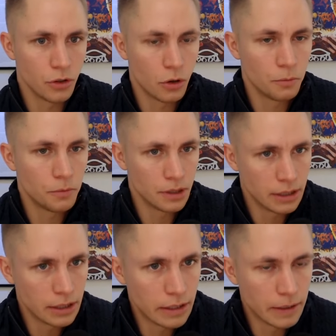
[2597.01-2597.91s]

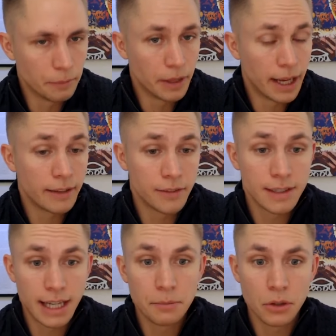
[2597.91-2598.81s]
hopefully, um, and
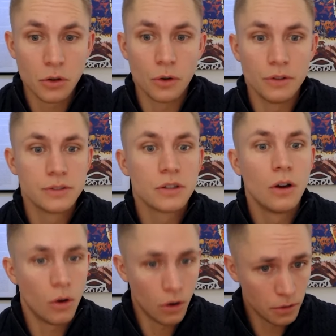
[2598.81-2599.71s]
stable coins
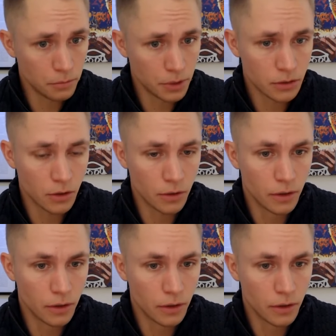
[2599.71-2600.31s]
on Bitcoin.